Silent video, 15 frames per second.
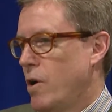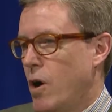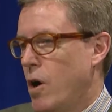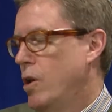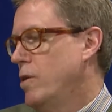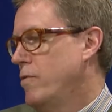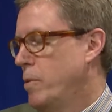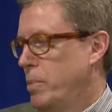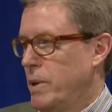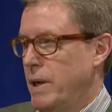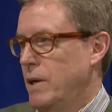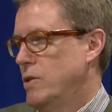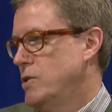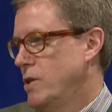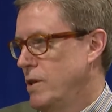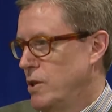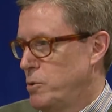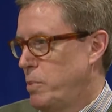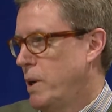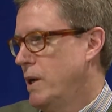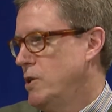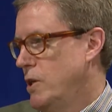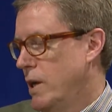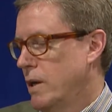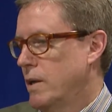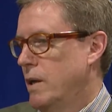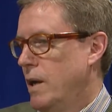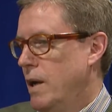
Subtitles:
all of the players in this project.